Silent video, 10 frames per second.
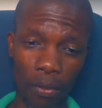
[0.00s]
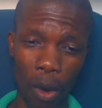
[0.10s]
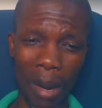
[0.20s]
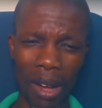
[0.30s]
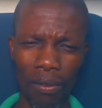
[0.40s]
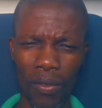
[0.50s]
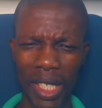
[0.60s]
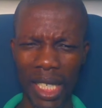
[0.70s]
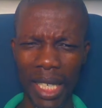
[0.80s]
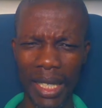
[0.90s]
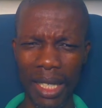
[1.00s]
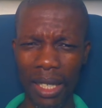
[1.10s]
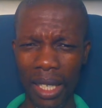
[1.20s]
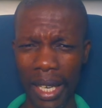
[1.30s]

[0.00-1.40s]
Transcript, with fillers: former first lady